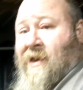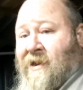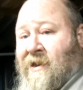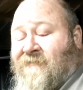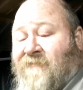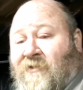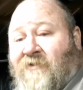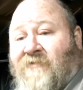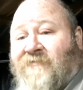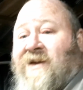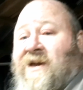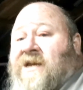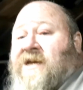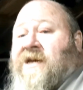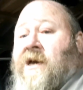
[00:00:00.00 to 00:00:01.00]
a full
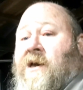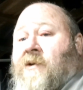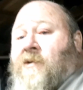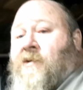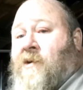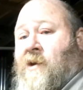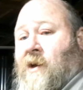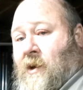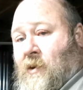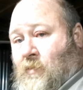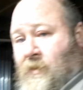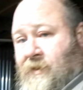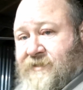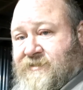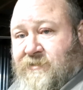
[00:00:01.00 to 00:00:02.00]
video on
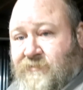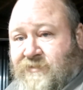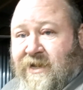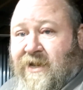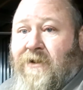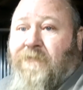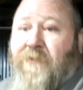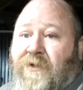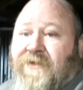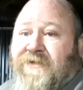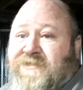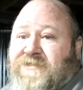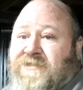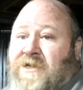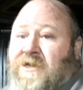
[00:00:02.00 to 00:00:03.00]
what it's going to take to put
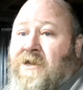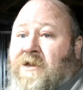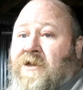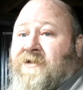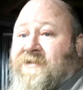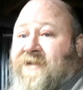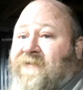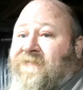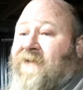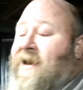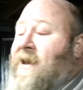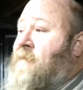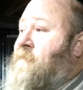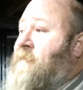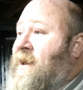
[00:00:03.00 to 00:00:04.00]
this
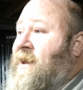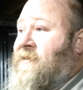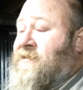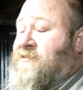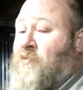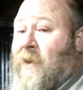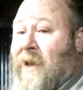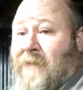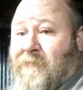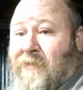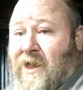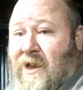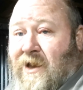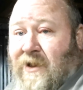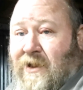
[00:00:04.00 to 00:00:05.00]
T5 behind this Y
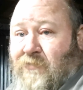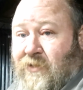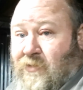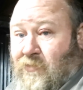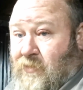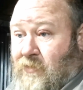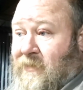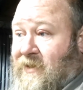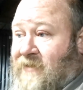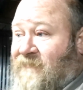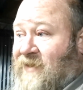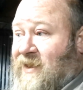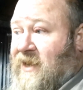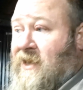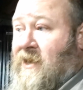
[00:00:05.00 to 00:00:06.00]
block. There will be a
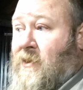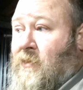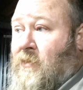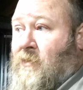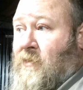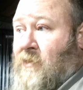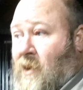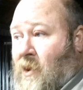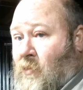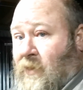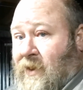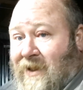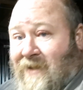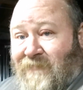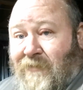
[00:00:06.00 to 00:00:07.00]
video on
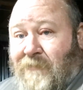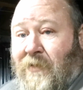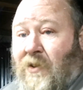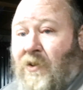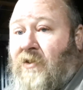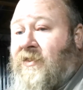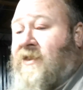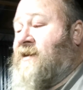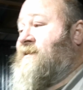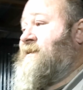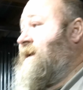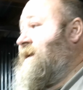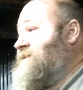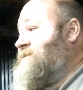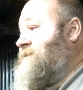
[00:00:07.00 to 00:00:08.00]
every part that it
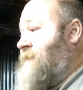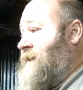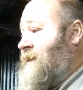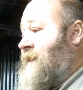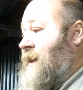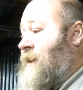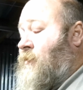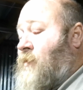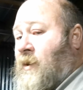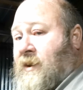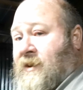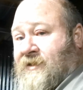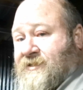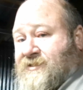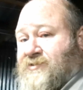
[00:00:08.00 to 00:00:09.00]
takes to make that work
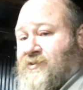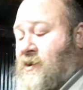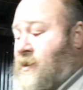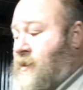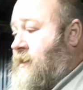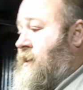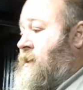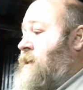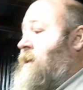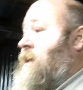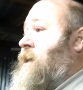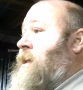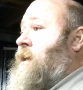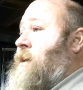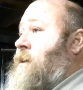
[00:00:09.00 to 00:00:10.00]
in this truck.
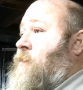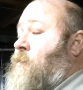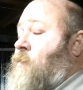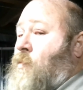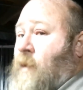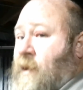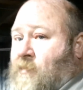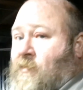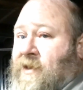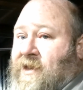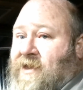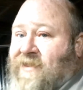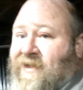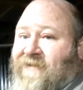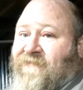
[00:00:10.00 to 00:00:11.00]
When we
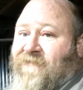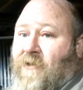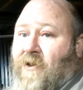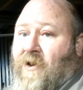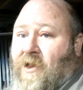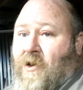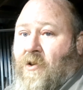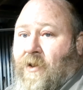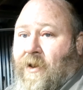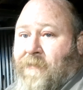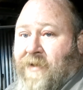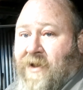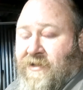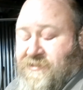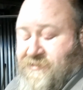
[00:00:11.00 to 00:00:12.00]
get that far along, I'm
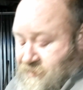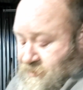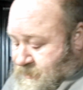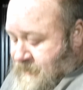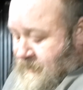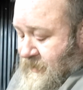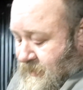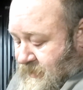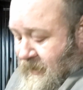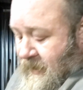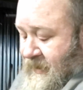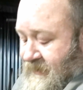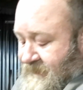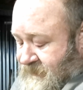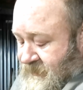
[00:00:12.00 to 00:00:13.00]
not sure yet. I
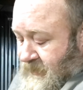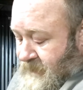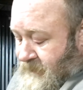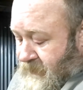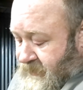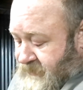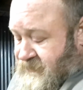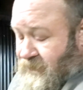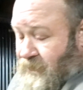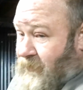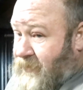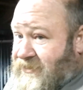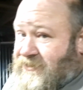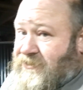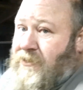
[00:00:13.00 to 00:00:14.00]
have done a bunch of
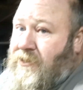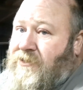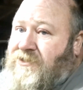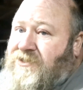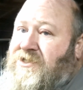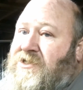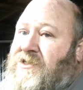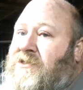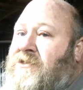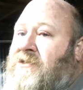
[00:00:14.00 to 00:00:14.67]
research.